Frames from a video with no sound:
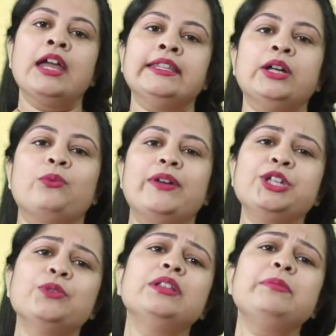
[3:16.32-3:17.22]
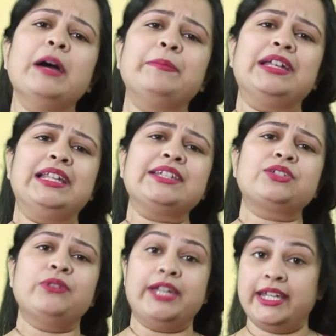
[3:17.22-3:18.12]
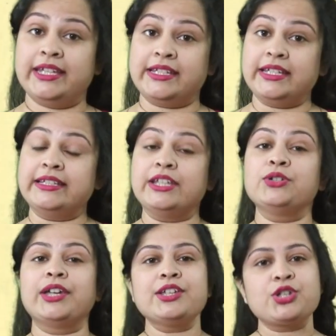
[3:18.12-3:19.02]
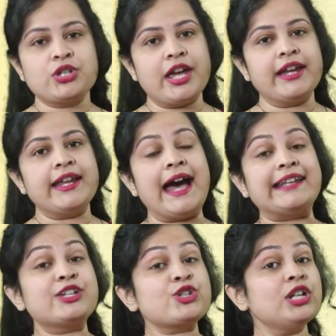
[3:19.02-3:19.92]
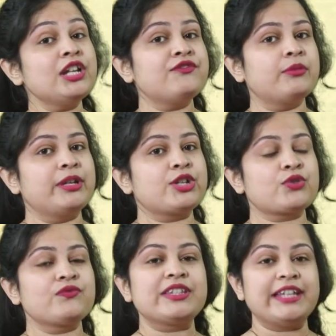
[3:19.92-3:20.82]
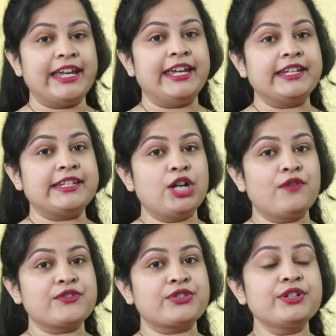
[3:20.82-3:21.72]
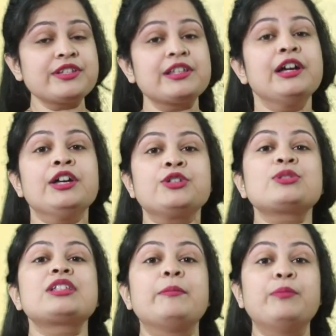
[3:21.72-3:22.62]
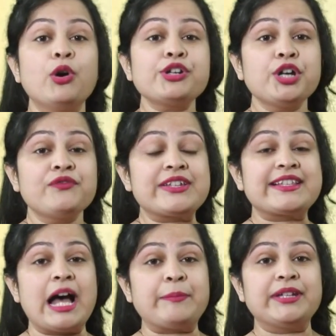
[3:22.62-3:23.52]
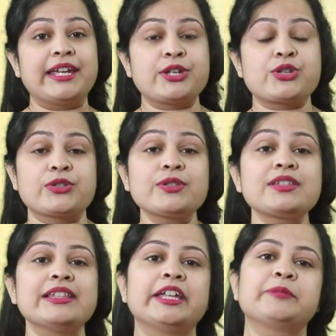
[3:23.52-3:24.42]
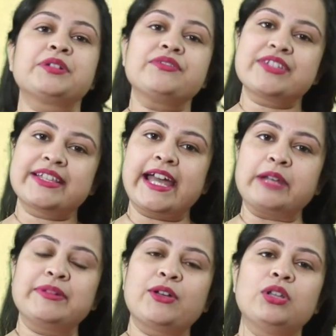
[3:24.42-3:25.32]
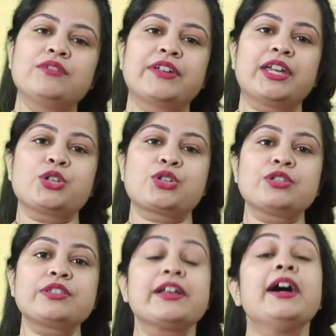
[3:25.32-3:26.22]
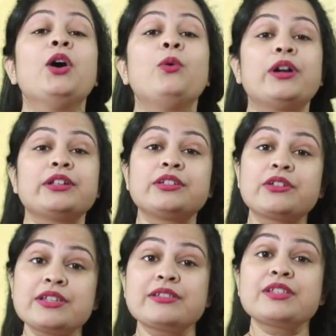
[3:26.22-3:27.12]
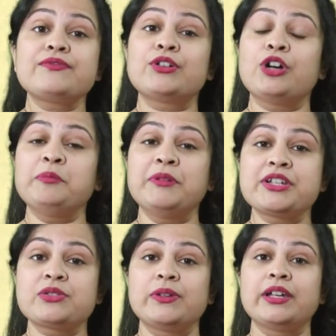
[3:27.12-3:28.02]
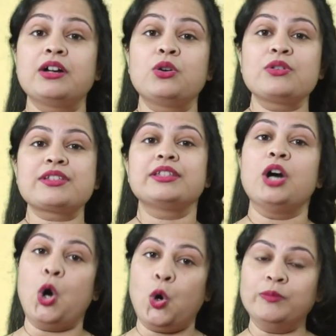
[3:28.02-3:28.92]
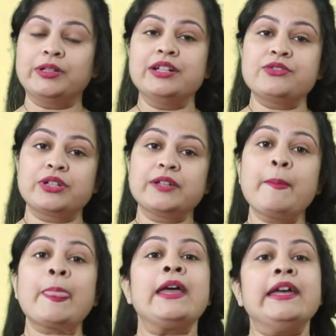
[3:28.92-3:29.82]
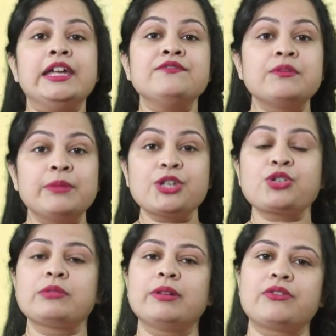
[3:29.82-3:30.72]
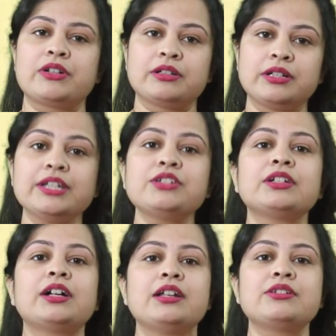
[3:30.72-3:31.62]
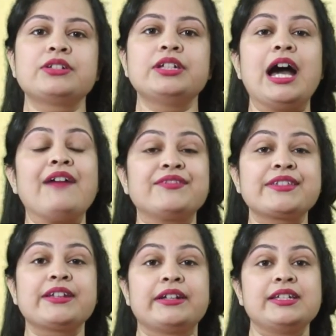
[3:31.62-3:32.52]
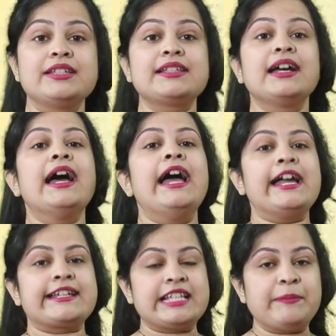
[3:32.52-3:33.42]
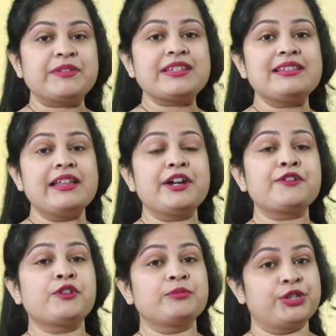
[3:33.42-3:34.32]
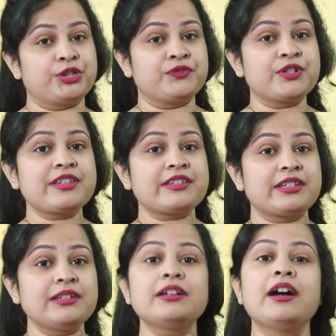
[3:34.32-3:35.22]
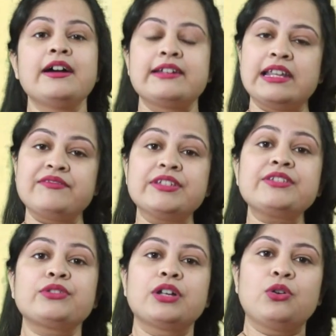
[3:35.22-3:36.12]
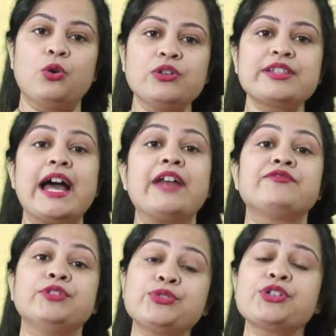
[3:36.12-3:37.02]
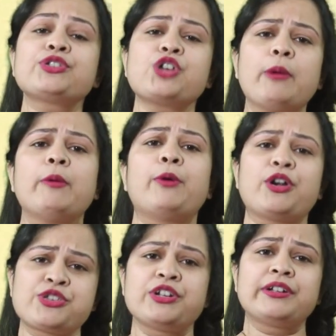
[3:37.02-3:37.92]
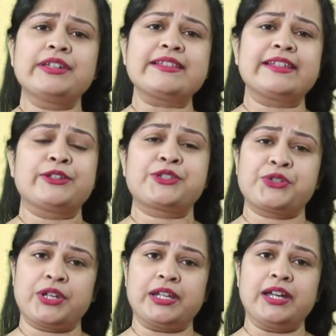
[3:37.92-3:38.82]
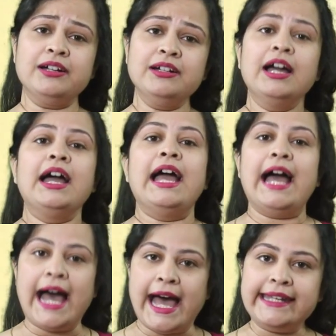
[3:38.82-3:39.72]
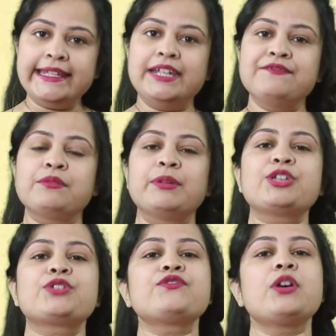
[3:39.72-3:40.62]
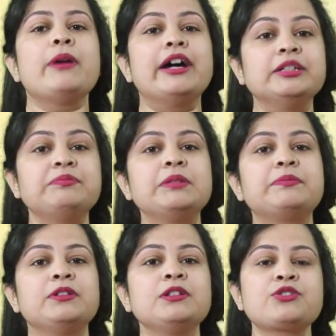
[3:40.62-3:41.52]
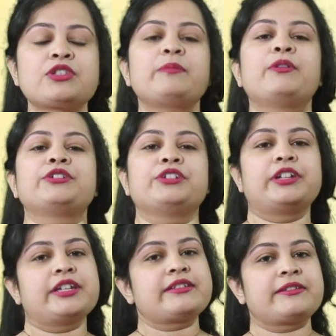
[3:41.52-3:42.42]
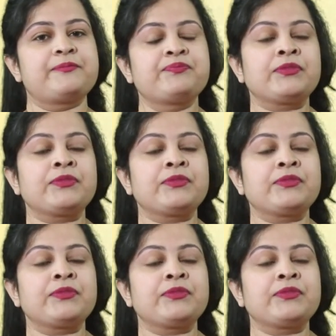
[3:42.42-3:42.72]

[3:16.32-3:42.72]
Now, when you will be appealing to AAT, then you can share additional information with AAT officers to support your visa applications, like previous academic qualifications, what are the reasons for not pursuing a course in the home country, information about returning to the country after studies, acceptance letter from the university, relevance to the course and future job opportunities in Australia, and information from other people to support your case.